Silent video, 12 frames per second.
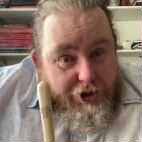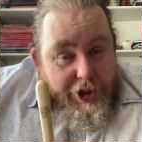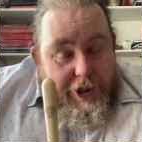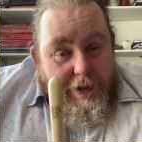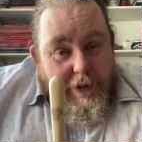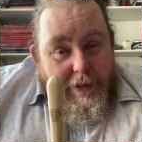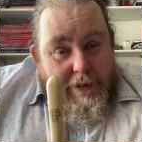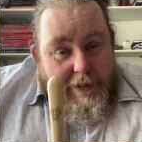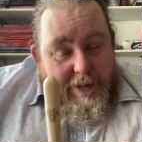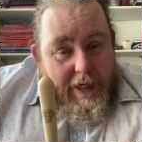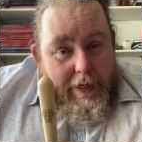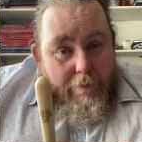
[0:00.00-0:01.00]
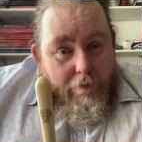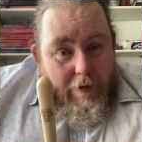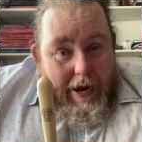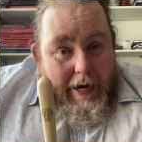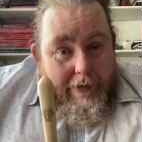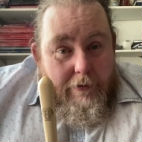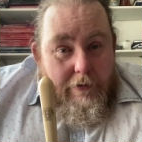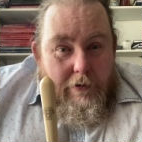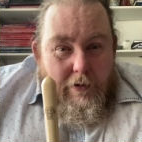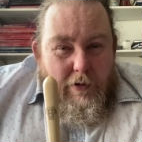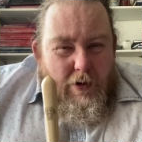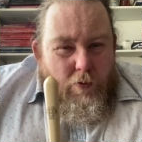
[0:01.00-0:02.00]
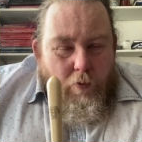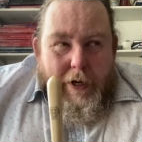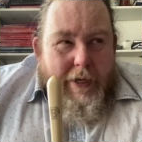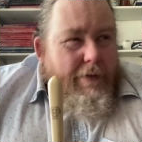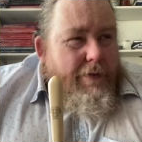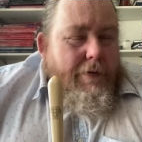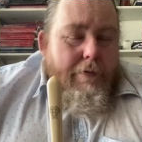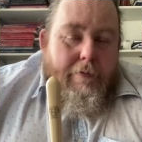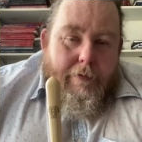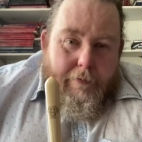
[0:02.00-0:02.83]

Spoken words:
year that this scheme ran, with,